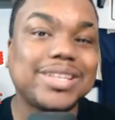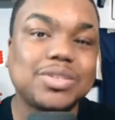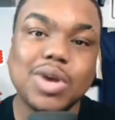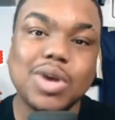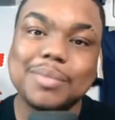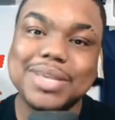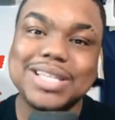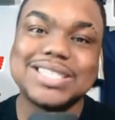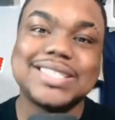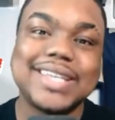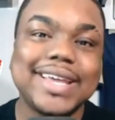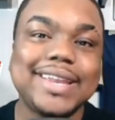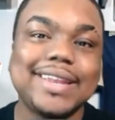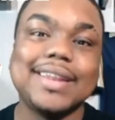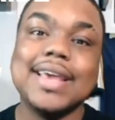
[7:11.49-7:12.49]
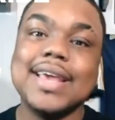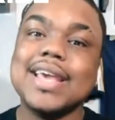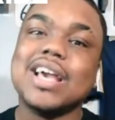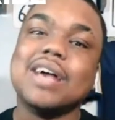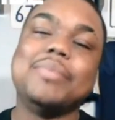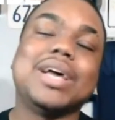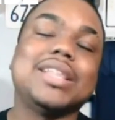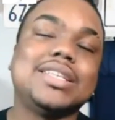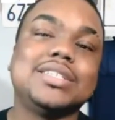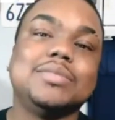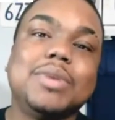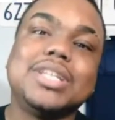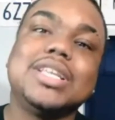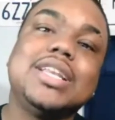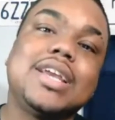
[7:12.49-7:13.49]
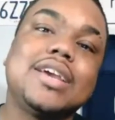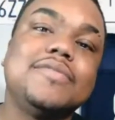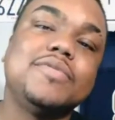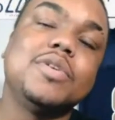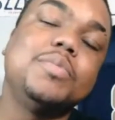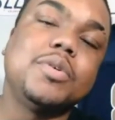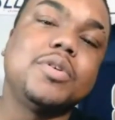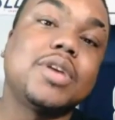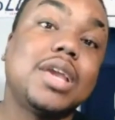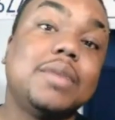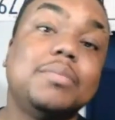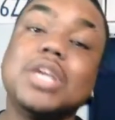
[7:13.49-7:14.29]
That's why I'm excited about this Monday night football game.